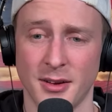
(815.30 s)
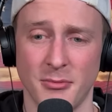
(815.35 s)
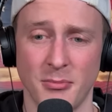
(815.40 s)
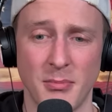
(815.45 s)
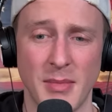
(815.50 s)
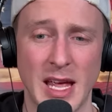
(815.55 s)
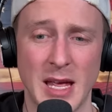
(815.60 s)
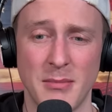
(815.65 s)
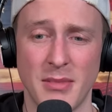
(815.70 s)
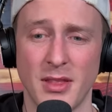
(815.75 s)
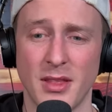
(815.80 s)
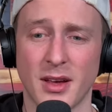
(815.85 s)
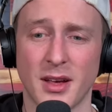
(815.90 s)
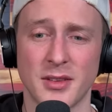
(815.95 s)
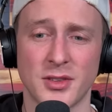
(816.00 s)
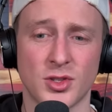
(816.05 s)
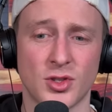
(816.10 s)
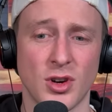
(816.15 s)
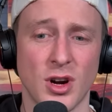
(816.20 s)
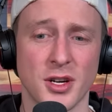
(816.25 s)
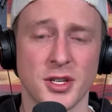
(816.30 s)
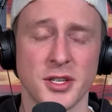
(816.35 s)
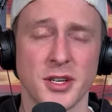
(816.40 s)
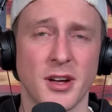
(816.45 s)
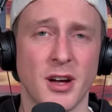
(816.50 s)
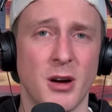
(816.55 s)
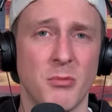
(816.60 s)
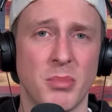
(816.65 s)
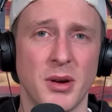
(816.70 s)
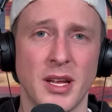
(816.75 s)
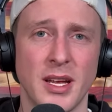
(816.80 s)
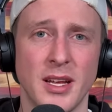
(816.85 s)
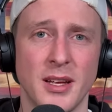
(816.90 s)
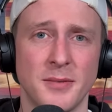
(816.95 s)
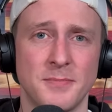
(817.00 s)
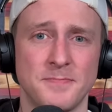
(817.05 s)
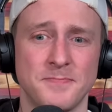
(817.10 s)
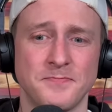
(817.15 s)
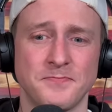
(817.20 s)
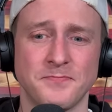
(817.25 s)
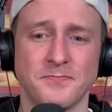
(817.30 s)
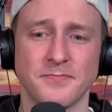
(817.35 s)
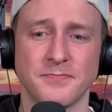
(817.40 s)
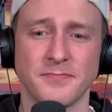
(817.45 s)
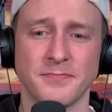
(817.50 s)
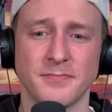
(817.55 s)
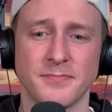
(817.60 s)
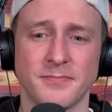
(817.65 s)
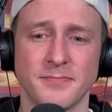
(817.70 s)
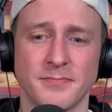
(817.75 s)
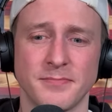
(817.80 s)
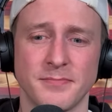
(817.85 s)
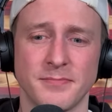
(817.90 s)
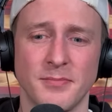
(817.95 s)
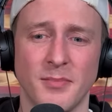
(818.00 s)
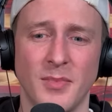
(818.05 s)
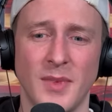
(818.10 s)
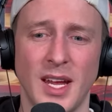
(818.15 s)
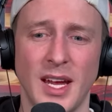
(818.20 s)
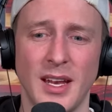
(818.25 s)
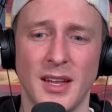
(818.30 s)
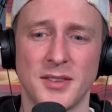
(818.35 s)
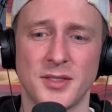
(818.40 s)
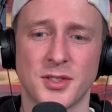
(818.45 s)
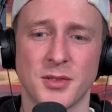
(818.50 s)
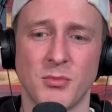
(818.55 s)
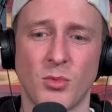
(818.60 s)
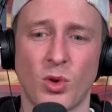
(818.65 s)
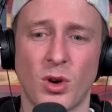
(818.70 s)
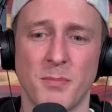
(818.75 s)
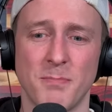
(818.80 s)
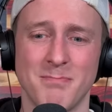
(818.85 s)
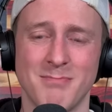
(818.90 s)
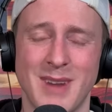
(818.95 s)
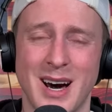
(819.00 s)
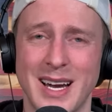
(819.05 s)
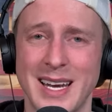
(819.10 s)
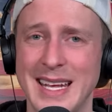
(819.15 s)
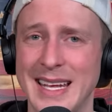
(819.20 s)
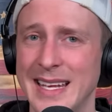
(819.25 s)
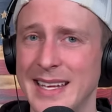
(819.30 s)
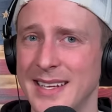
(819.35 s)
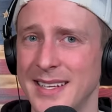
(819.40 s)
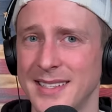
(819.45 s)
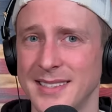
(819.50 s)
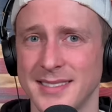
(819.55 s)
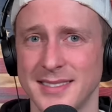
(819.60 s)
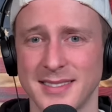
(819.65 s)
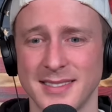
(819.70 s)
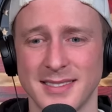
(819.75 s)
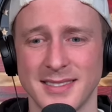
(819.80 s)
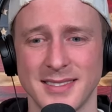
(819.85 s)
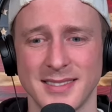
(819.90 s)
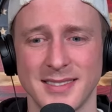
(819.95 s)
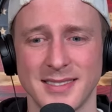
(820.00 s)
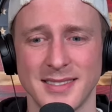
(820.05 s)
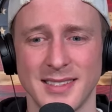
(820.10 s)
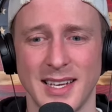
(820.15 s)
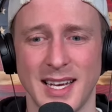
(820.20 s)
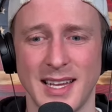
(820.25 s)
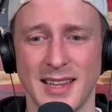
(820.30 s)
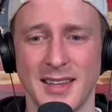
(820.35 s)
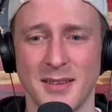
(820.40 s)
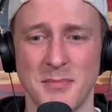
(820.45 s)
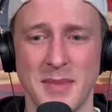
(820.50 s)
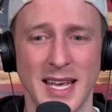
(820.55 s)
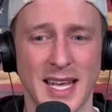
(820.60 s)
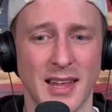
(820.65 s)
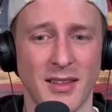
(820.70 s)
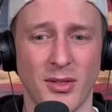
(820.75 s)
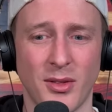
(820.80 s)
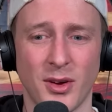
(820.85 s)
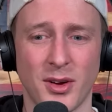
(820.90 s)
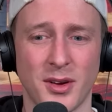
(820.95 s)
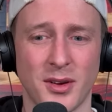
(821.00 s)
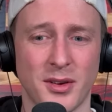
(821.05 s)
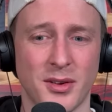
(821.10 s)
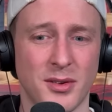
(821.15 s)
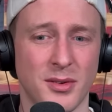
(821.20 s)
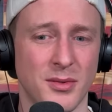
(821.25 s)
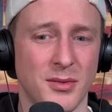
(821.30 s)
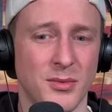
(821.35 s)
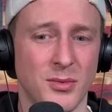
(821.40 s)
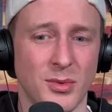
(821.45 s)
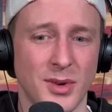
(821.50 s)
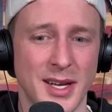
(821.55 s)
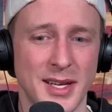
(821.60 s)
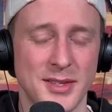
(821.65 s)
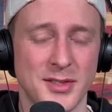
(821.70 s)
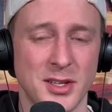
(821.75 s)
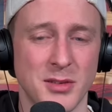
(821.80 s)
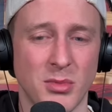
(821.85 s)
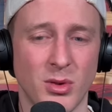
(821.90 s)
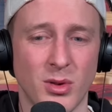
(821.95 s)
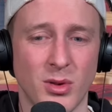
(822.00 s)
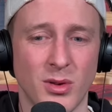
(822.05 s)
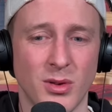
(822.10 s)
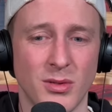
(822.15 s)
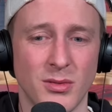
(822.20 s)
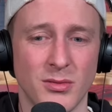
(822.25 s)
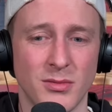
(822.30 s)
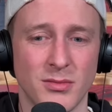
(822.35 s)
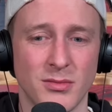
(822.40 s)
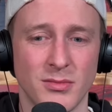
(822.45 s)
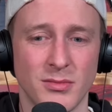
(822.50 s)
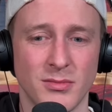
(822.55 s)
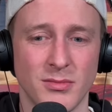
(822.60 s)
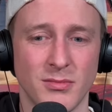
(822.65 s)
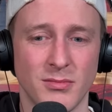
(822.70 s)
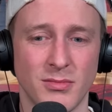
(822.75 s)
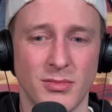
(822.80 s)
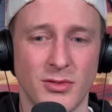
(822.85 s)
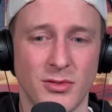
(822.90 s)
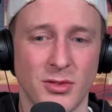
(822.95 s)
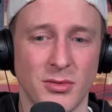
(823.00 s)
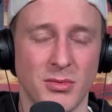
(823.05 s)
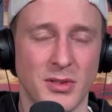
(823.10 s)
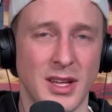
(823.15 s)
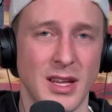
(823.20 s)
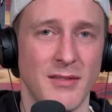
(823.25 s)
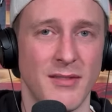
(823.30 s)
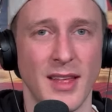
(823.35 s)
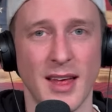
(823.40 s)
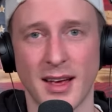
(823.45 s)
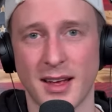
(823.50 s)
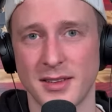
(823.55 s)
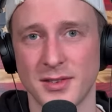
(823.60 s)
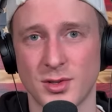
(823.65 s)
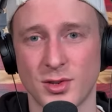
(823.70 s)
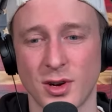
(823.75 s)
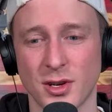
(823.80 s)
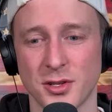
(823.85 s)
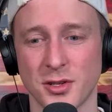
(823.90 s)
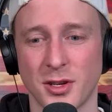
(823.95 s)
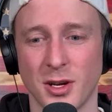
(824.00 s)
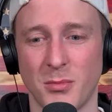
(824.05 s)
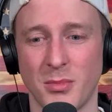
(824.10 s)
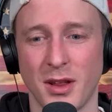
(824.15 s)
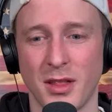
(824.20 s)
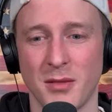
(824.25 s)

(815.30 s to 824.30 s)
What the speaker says: Maybe the construction company needed some more money and to make it look reasonable to give that construction company